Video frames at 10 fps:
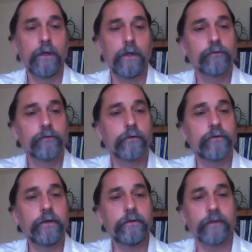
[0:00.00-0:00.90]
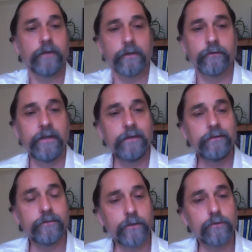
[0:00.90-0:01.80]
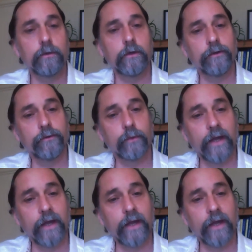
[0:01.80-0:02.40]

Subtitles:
So the study says these essential oils were